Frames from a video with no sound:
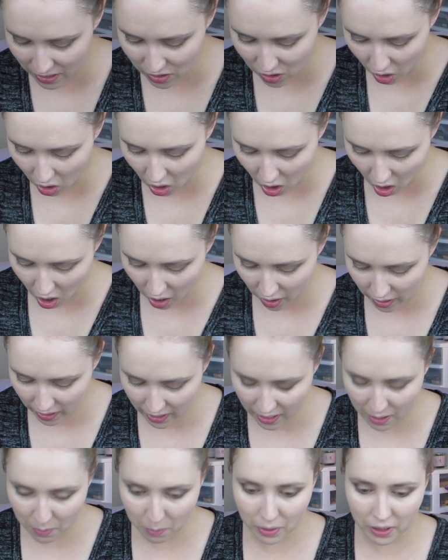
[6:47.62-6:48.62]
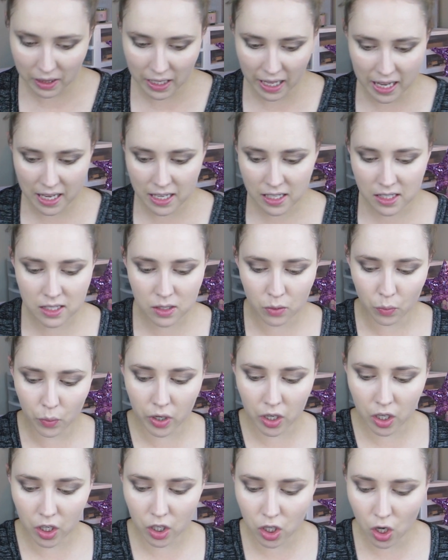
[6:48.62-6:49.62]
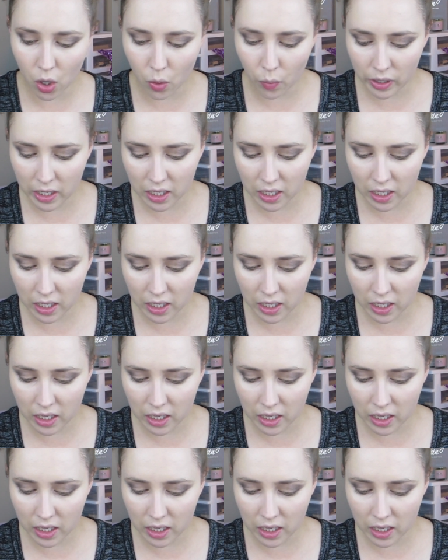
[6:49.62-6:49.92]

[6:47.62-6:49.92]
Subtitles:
is all on and in place, we're gonna go